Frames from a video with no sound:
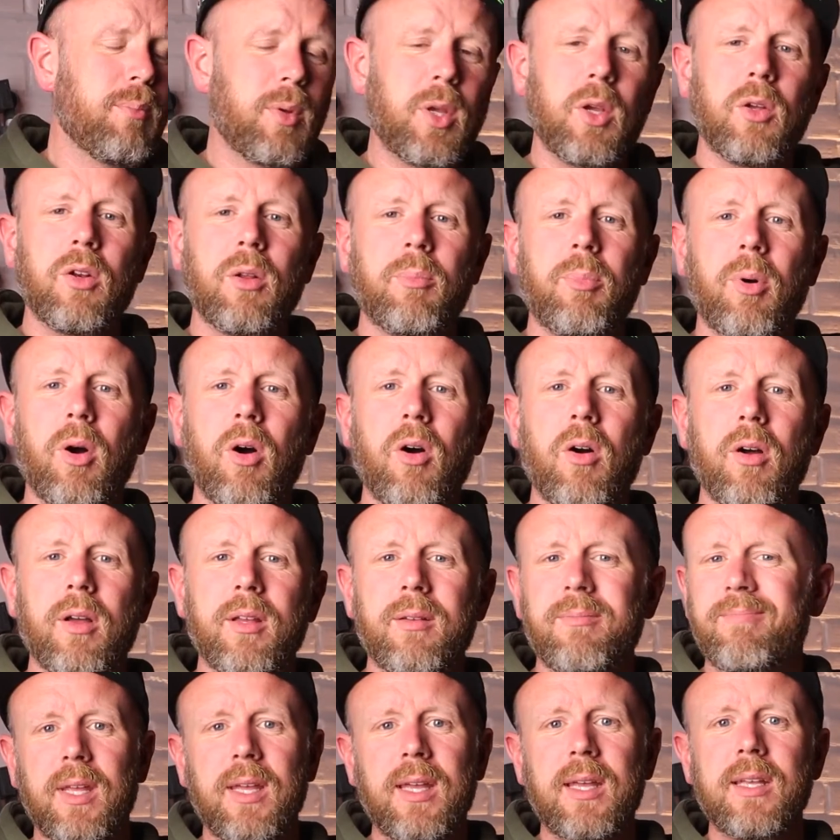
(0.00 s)

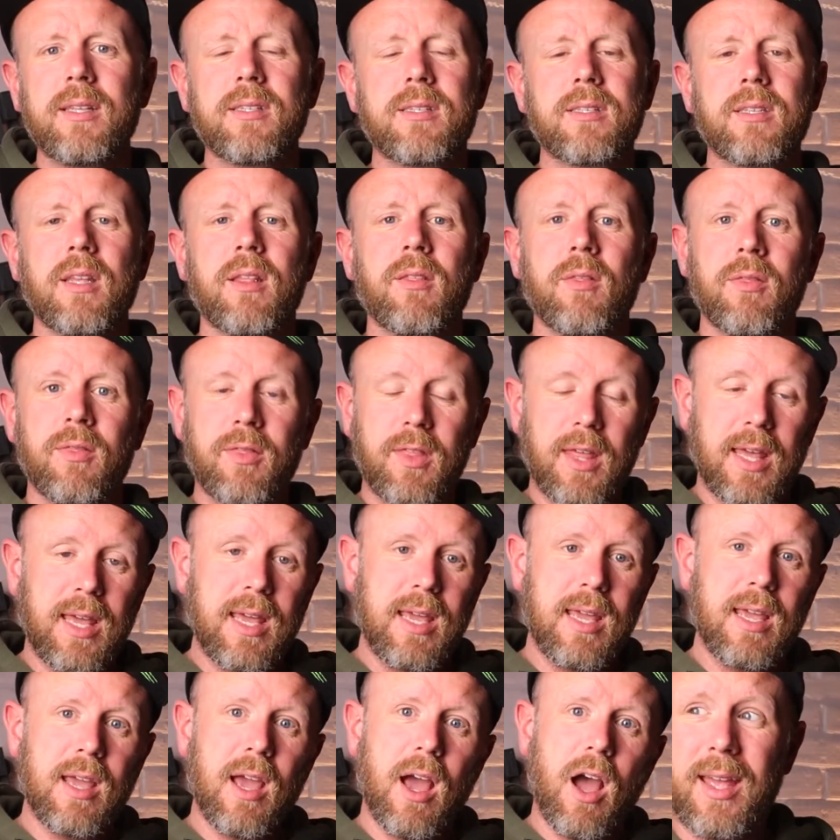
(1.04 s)
PewDiePie is
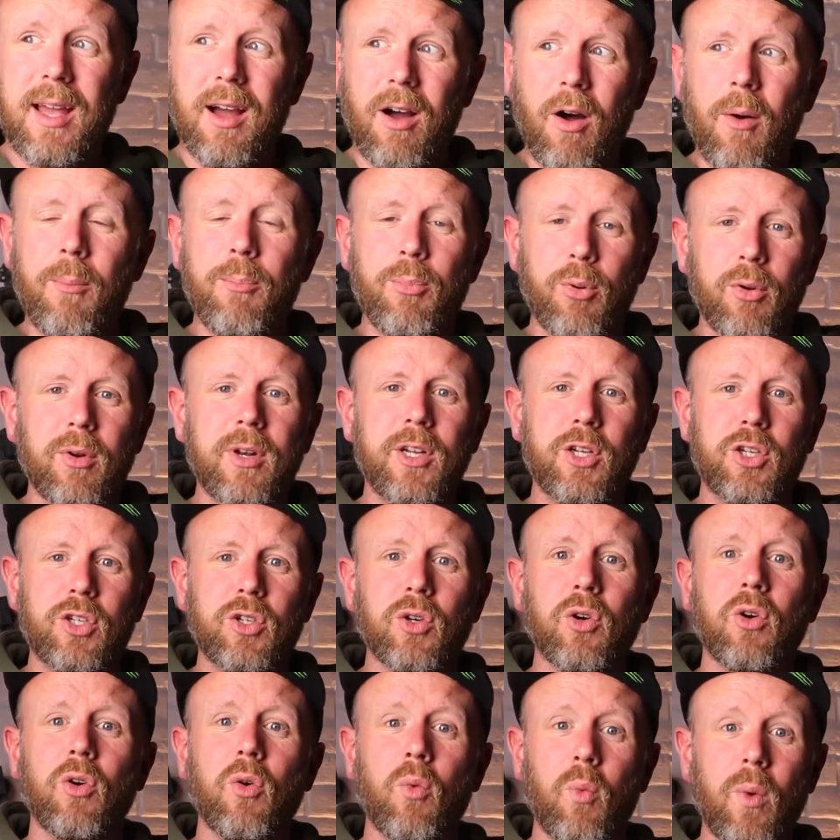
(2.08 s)
I'm pretty
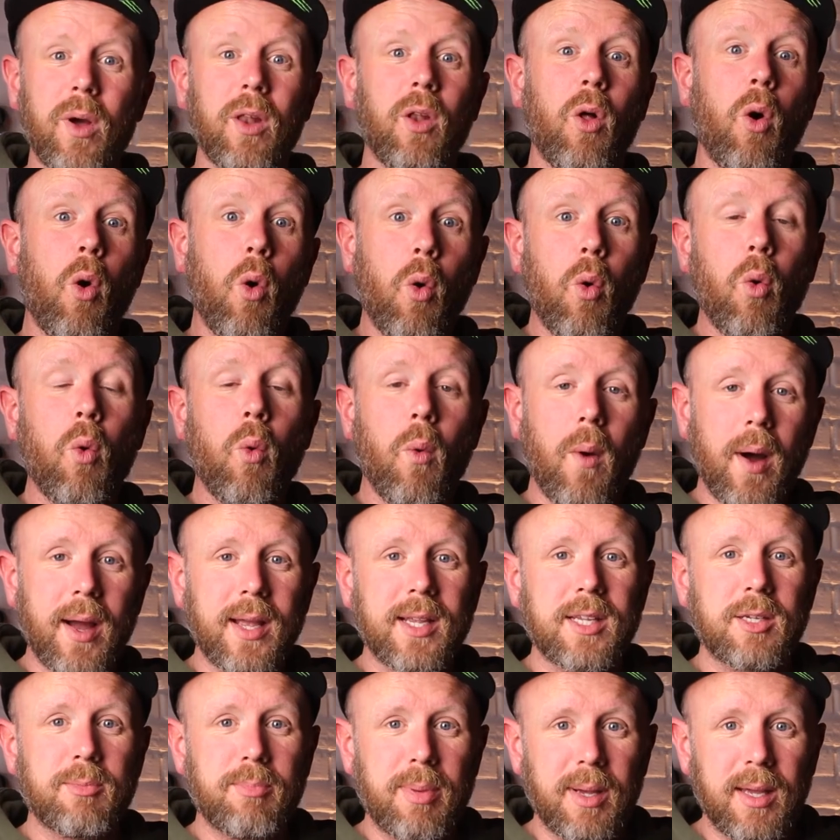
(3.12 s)
sure will
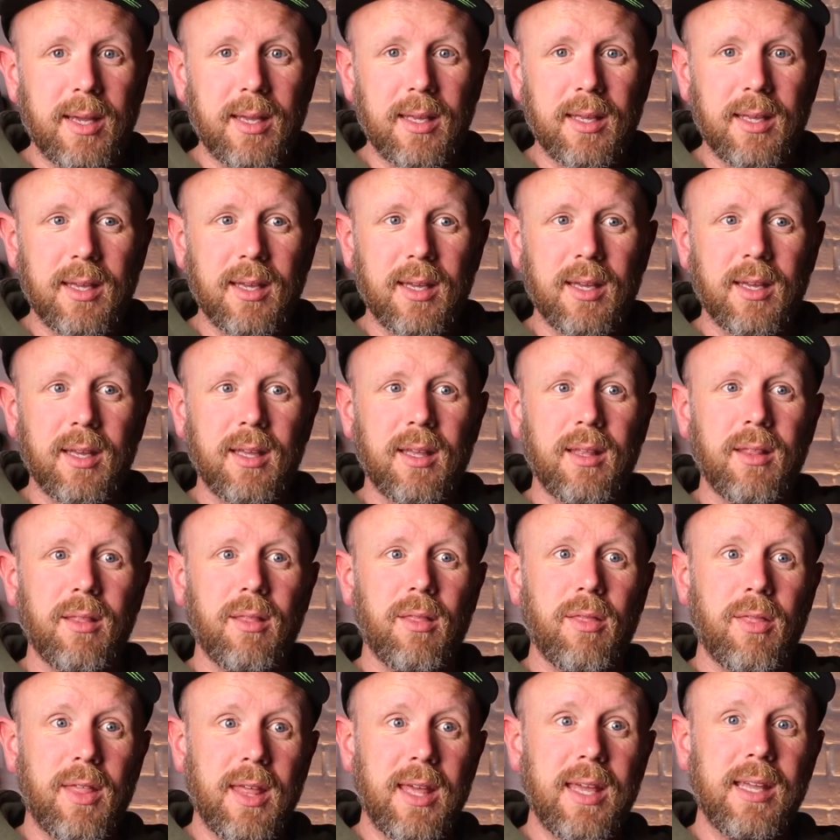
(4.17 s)
always be
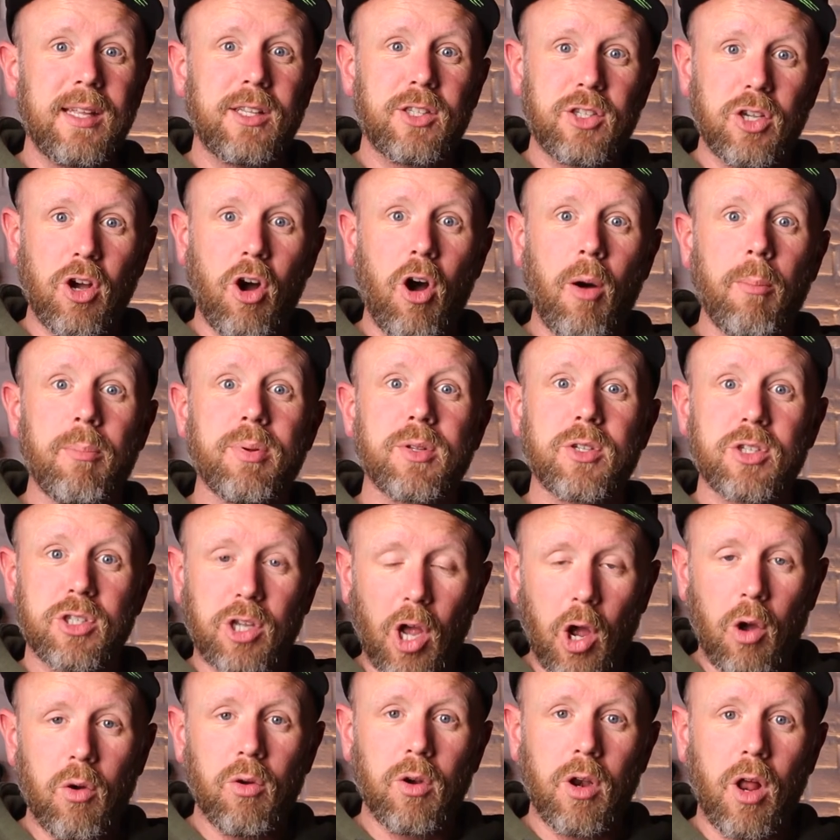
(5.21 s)
the top
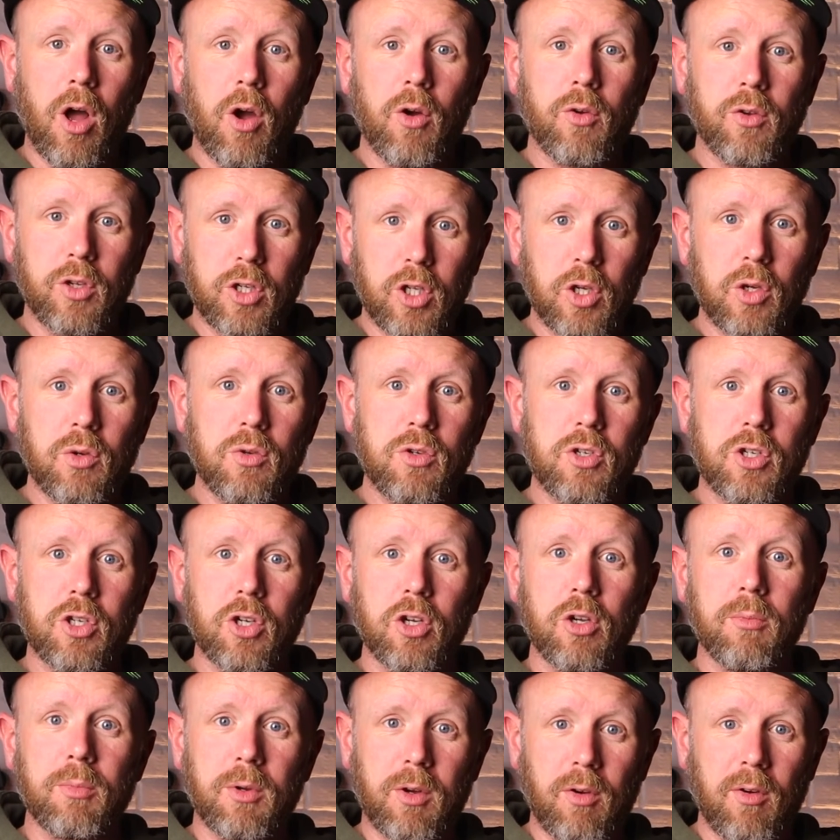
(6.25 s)
solo
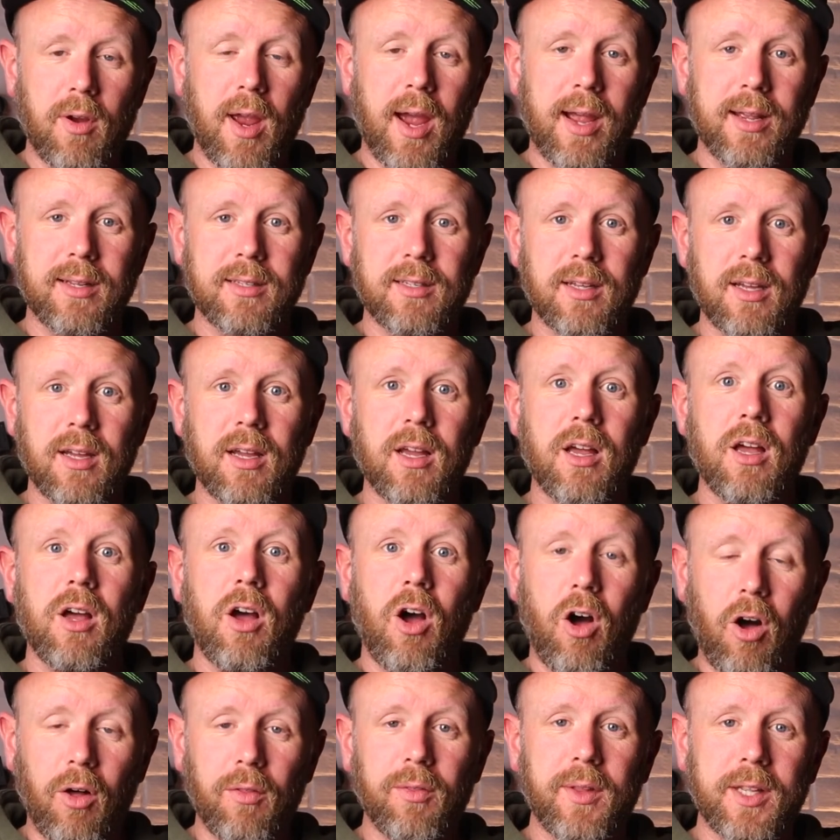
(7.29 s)
YouTube creator
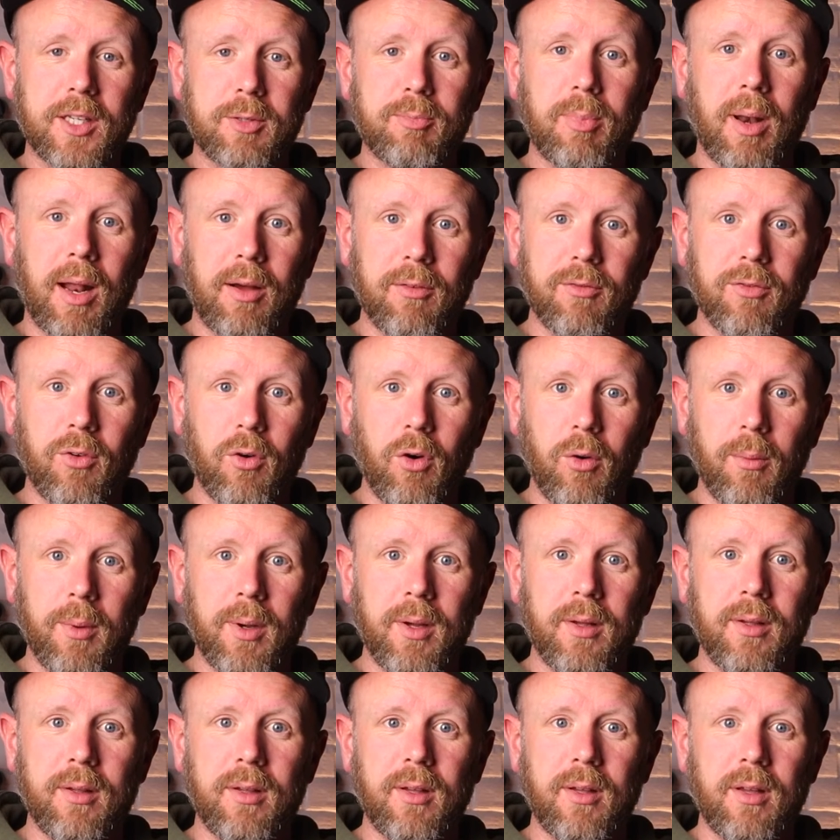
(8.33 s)
on this platform.
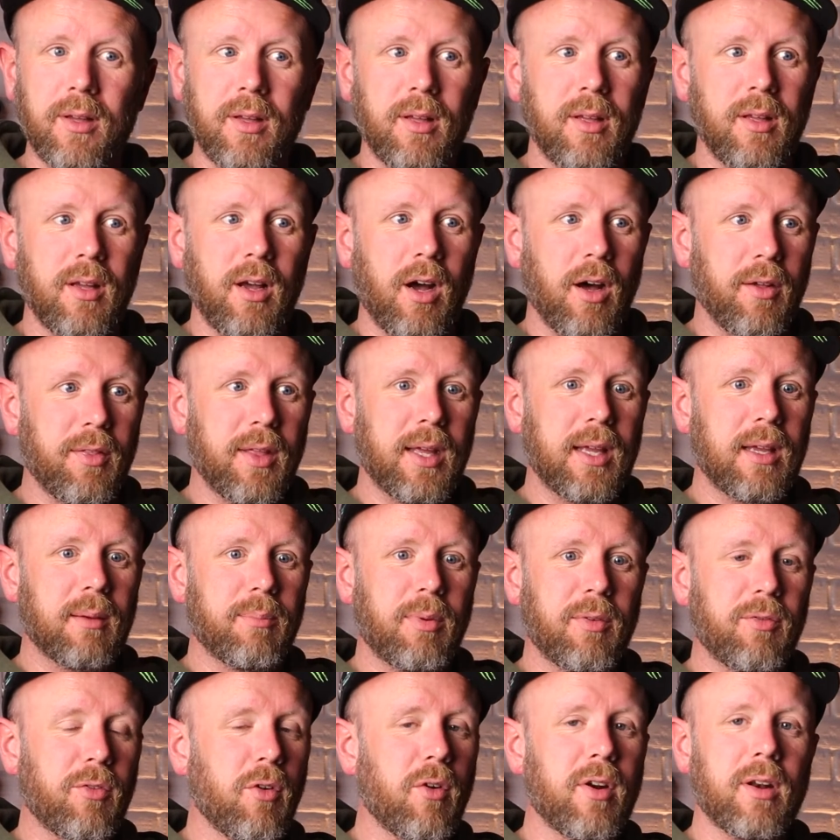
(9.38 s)
I think
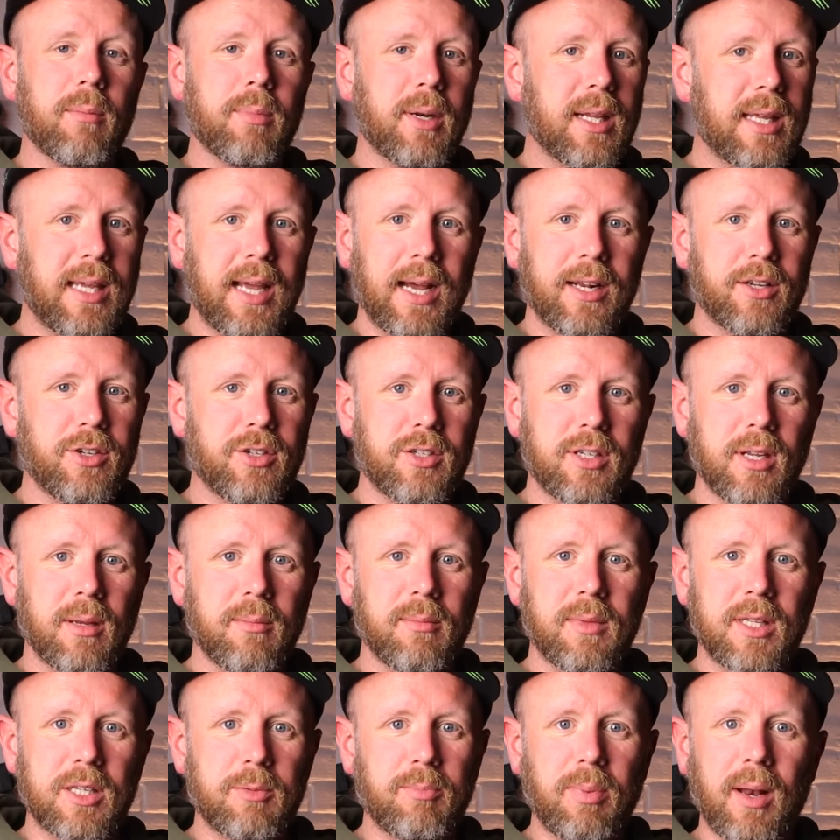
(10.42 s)
before anybody catches
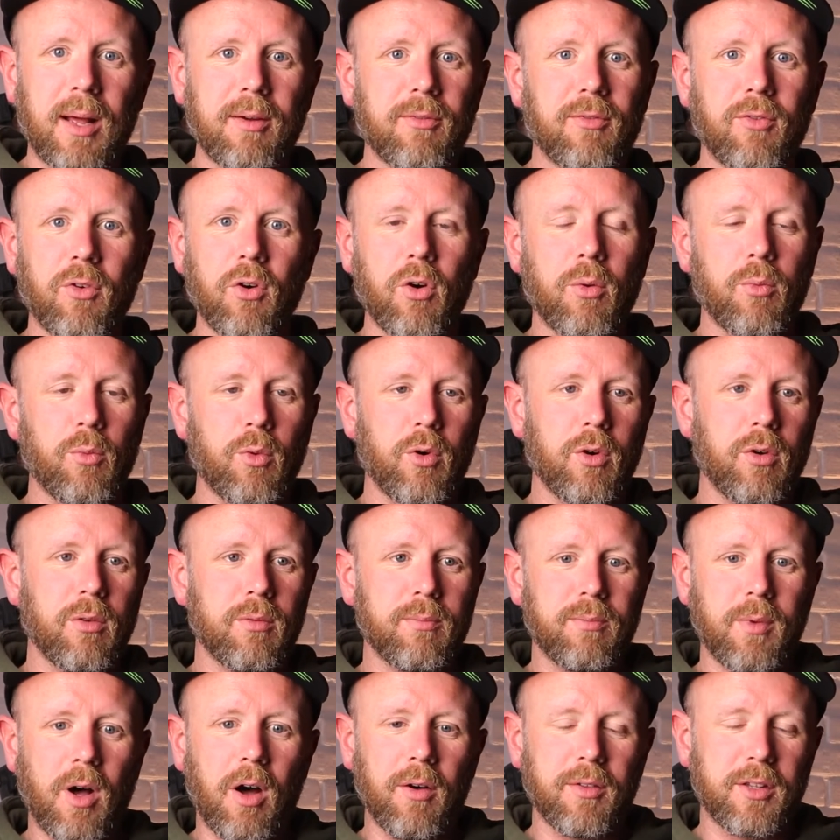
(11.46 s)
him, this platform will
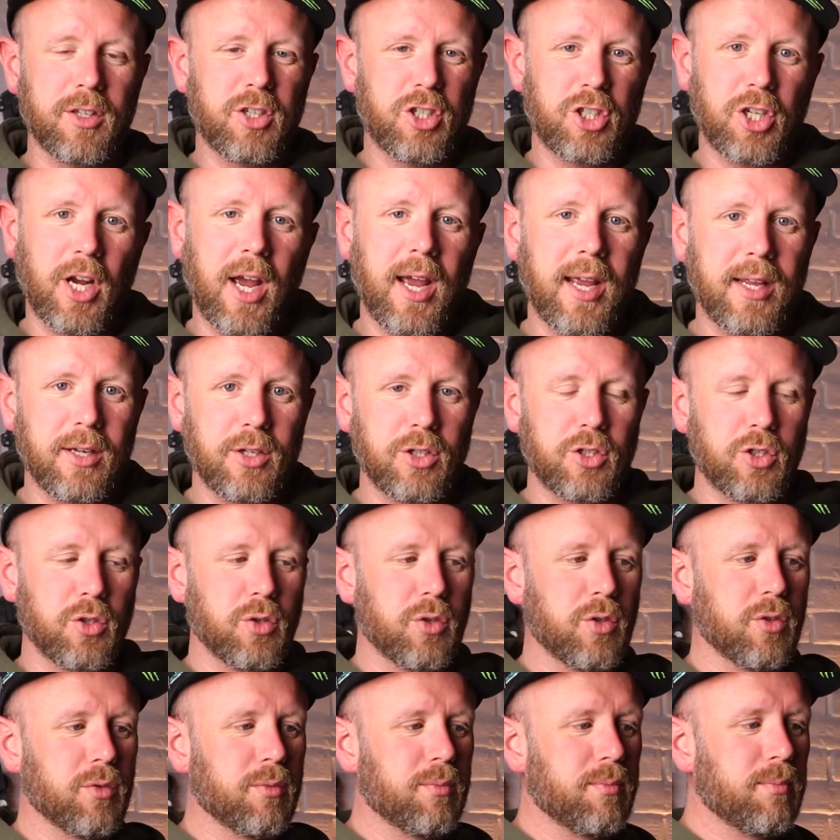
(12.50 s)
either change
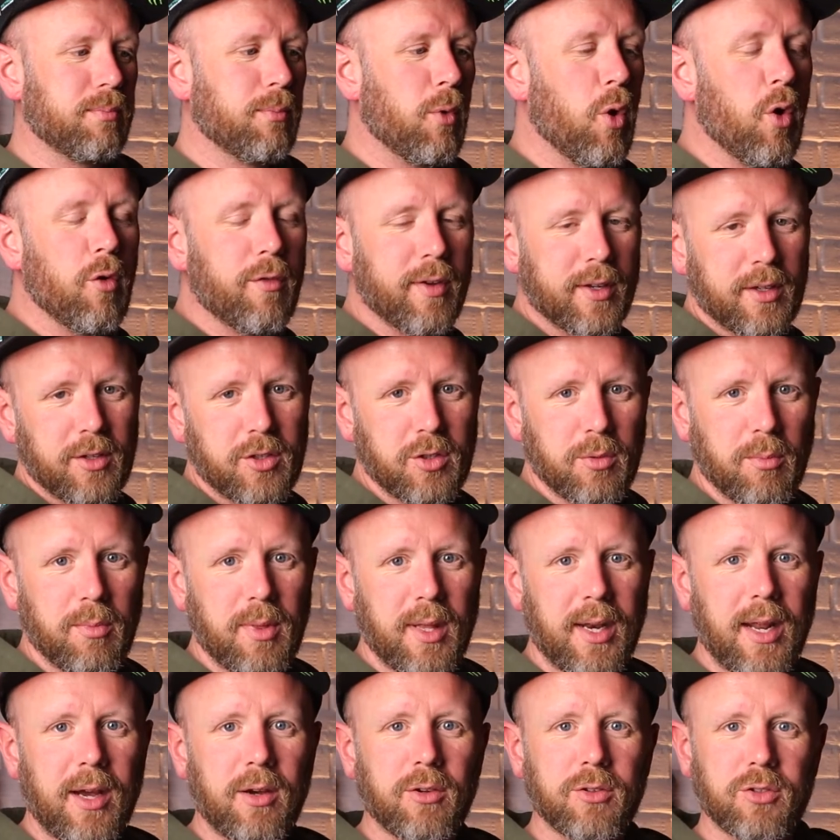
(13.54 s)
or morph into
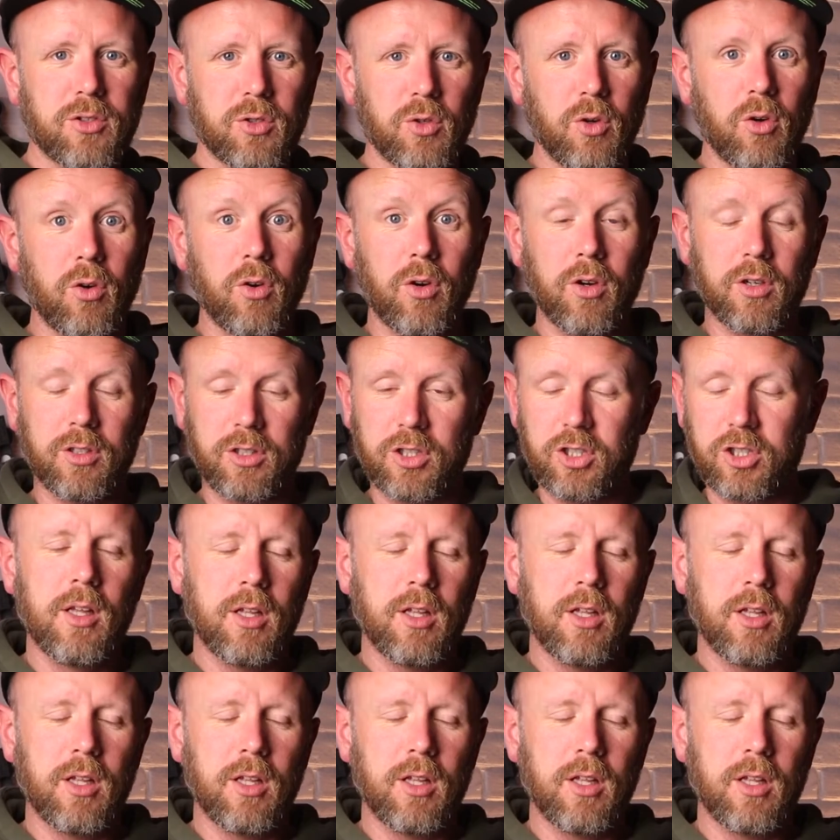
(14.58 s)
something else or